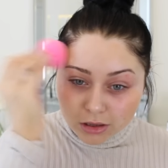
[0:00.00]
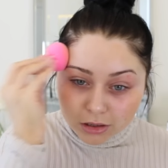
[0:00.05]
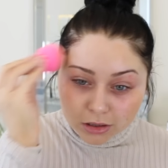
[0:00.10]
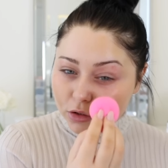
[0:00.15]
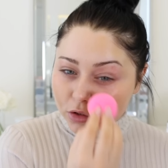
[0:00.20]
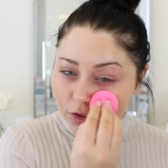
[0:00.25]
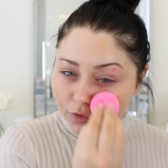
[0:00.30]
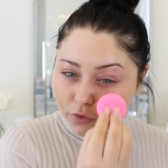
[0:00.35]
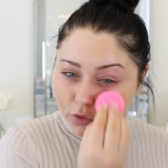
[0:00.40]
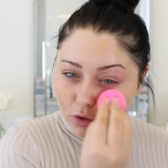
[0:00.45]

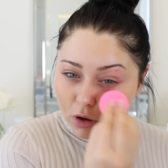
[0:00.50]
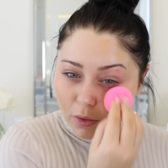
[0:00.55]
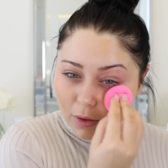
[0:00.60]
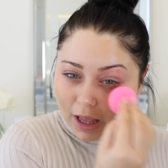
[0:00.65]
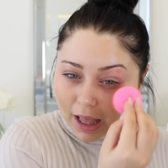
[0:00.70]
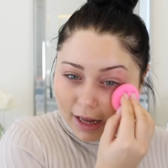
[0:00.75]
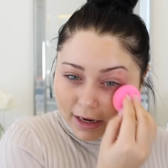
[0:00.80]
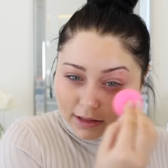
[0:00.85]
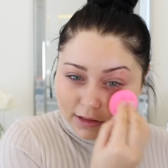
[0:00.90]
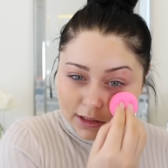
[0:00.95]
So if you go
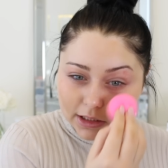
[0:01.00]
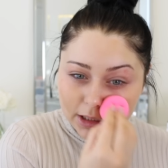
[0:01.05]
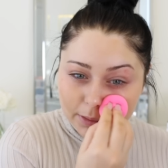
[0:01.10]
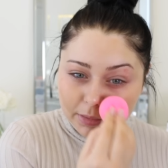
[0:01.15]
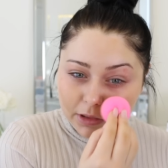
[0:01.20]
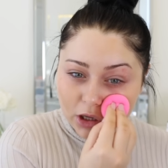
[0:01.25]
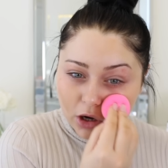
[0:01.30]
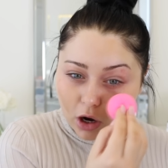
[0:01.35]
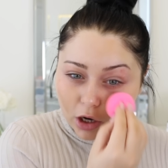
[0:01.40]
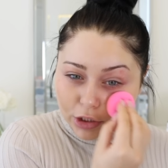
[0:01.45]
ahead and
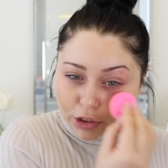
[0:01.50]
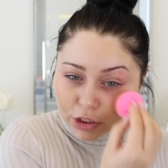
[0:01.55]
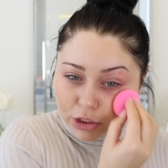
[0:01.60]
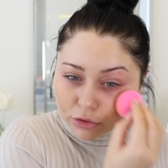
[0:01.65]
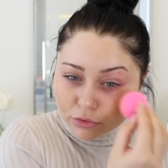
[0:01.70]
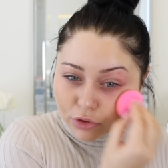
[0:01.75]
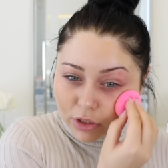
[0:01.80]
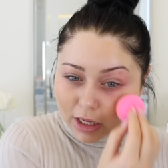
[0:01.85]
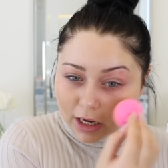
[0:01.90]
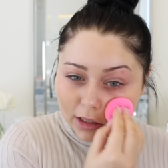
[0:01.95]
stipple it on
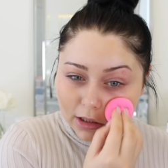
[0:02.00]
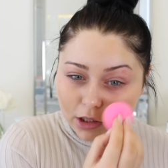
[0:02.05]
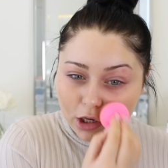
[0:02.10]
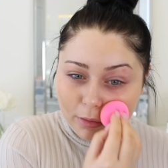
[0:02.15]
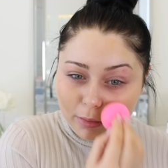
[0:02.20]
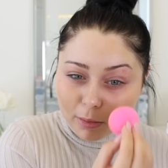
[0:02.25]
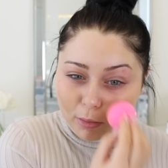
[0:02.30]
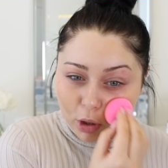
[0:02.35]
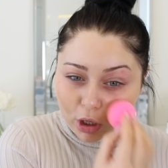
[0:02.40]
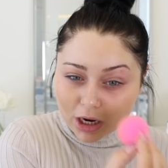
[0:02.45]
too, you get a
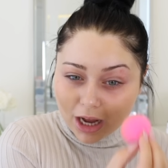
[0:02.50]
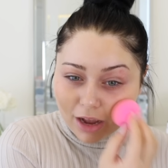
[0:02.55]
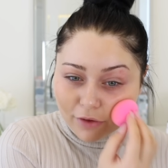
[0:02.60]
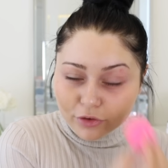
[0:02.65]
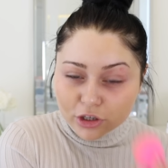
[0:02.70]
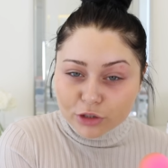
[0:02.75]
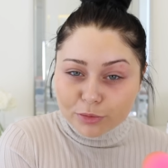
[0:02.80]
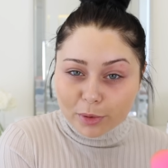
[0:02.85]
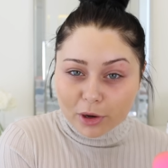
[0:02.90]
little bit more coverage,